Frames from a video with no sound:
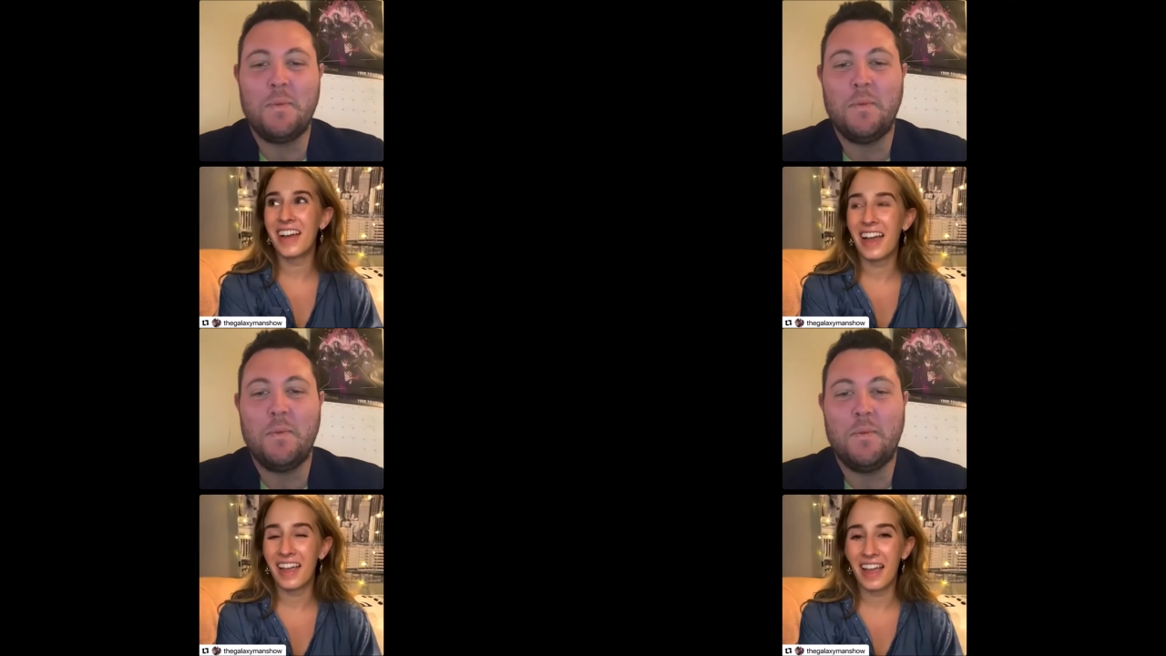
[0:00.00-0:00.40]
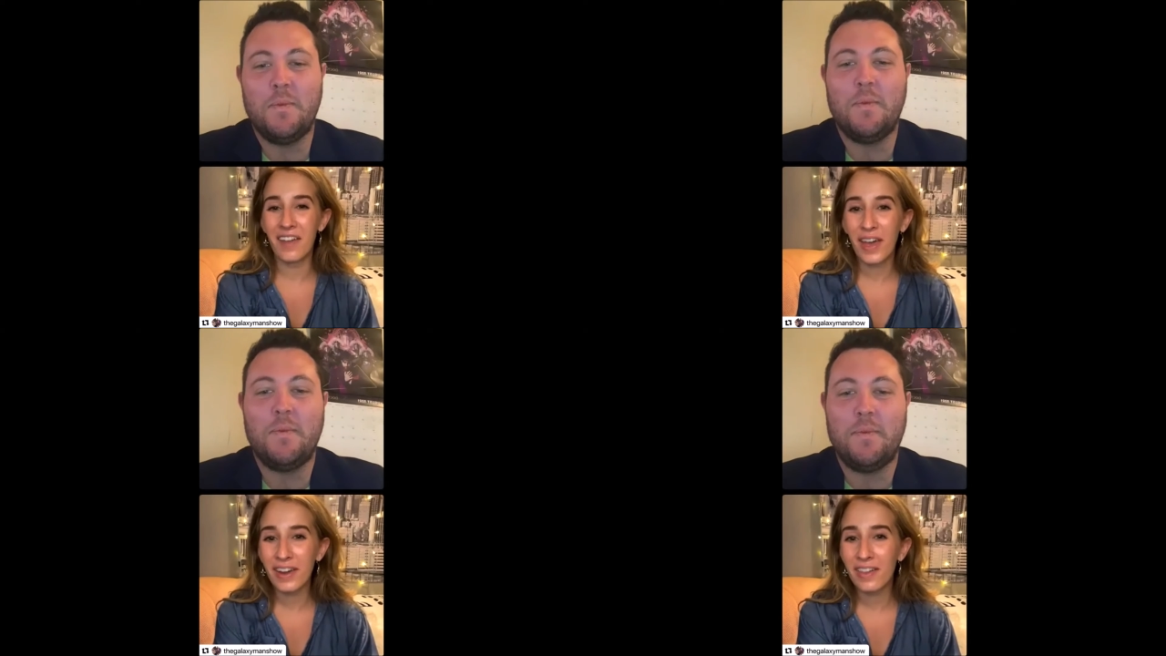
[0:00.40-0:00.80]
Speaker 1: I,
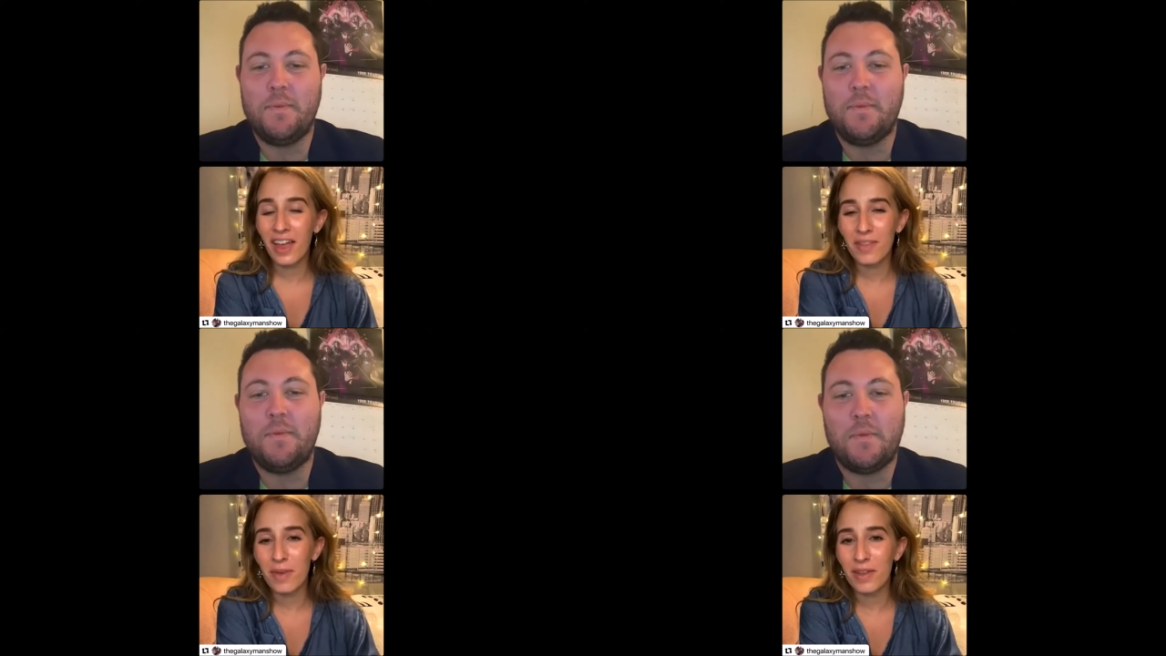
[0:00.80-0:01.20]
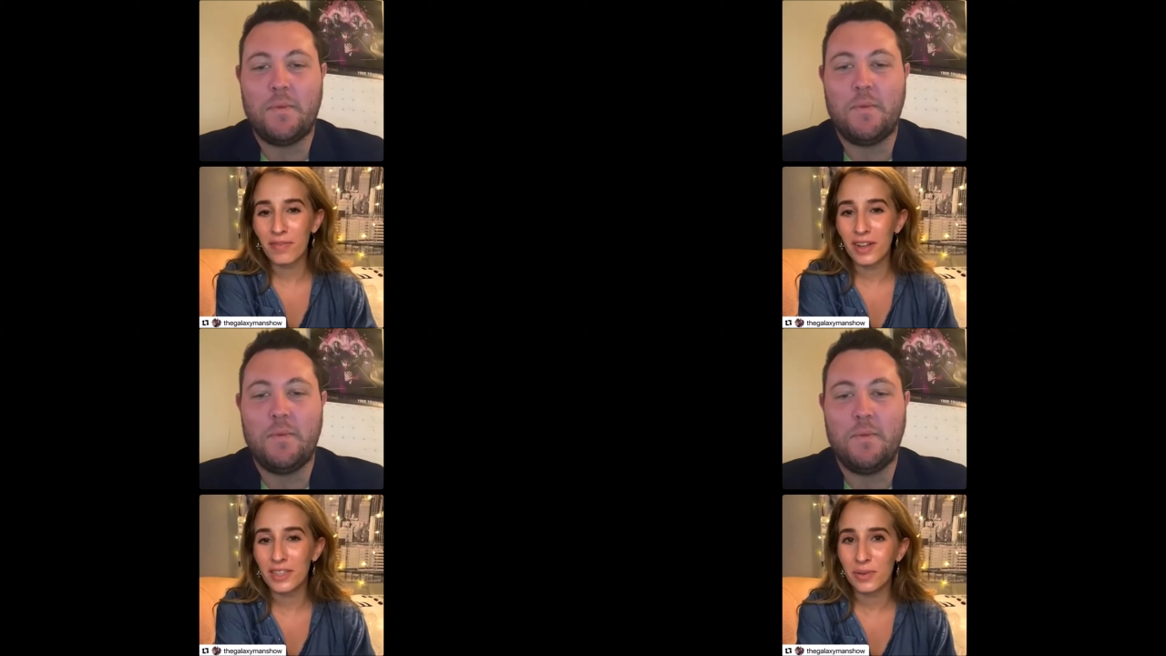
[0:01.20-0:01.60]
I've had a lot of my
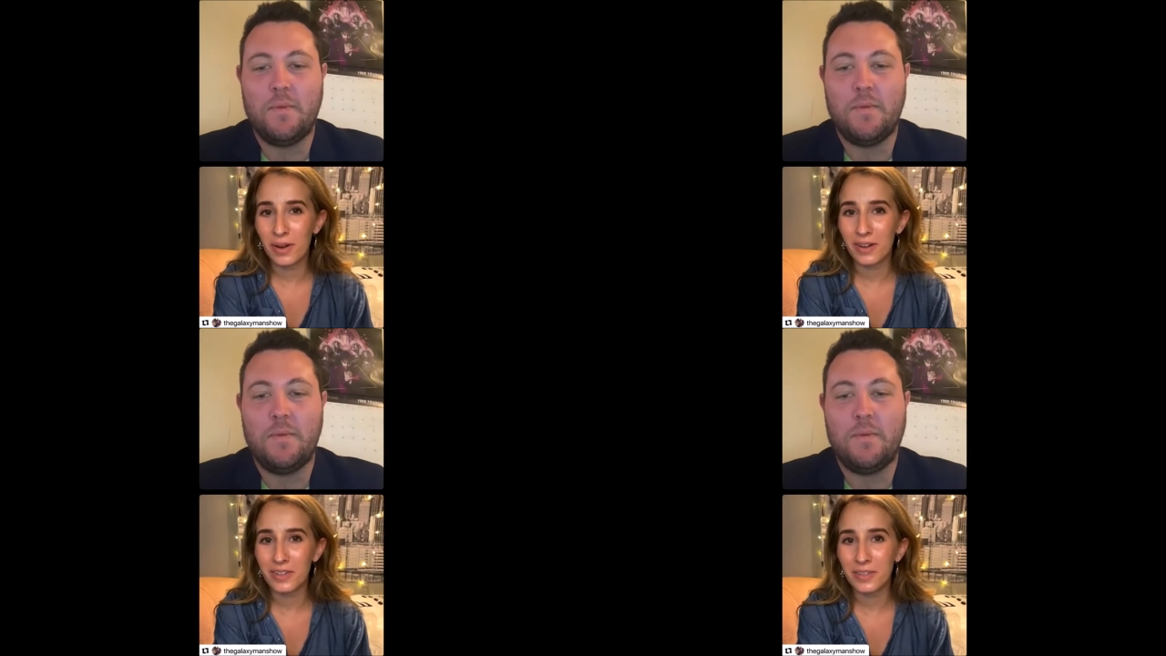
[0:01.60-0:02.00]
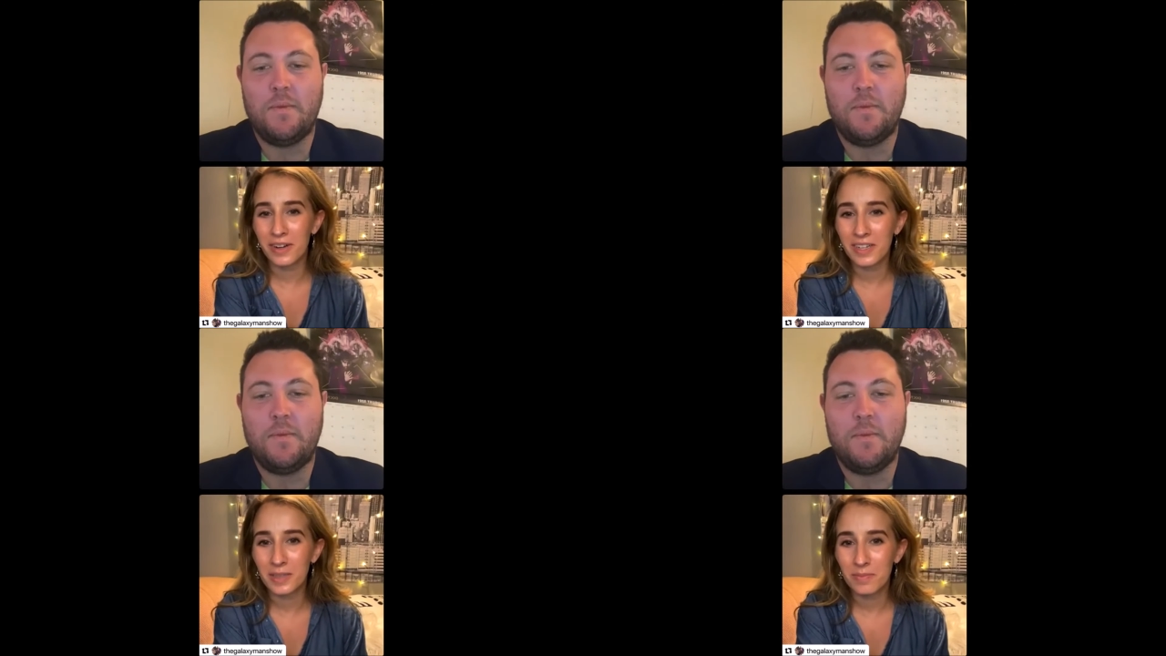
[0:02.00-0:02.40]
friends who are also
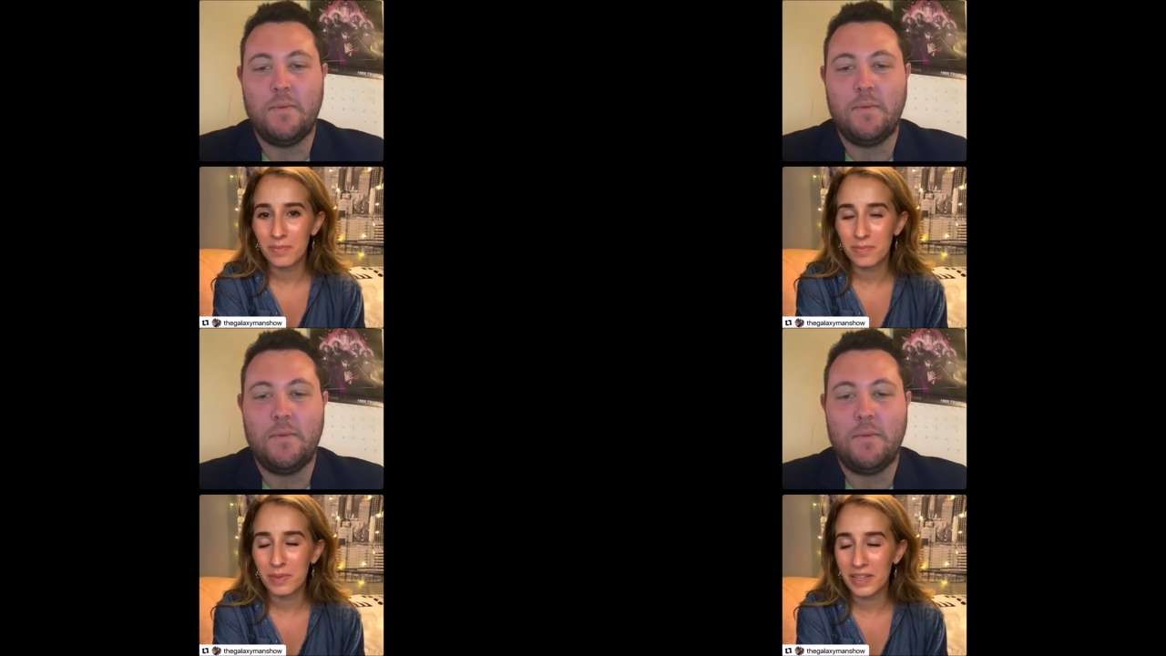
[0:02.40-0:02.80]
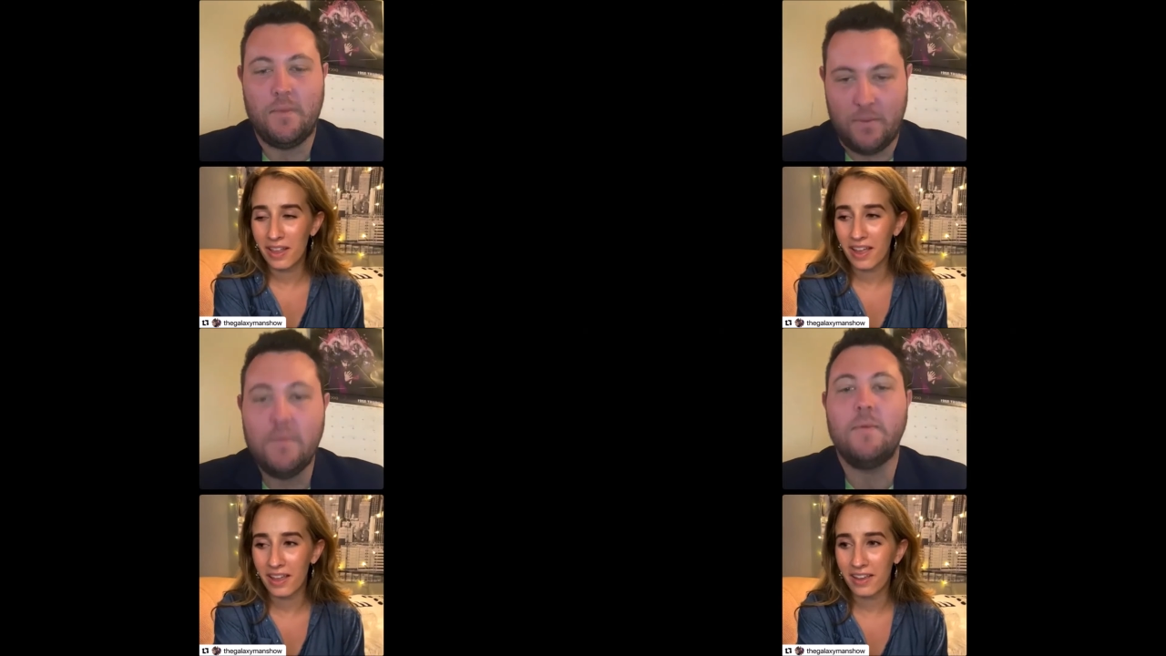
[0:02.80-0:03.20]
artists be
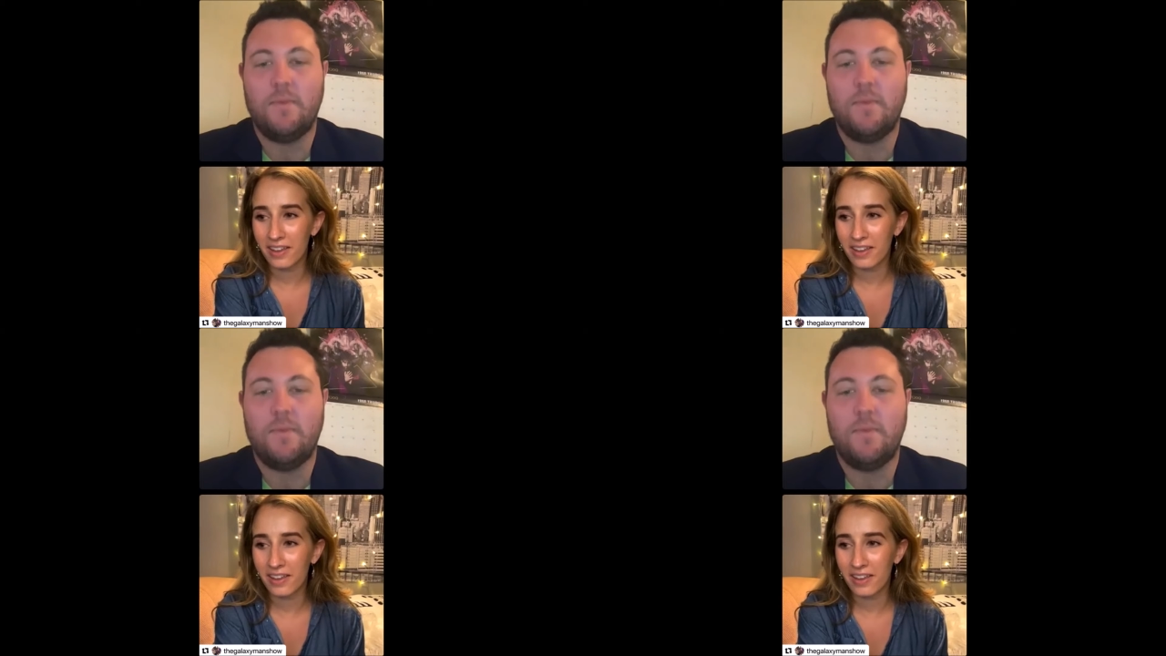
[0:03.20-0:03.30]
like,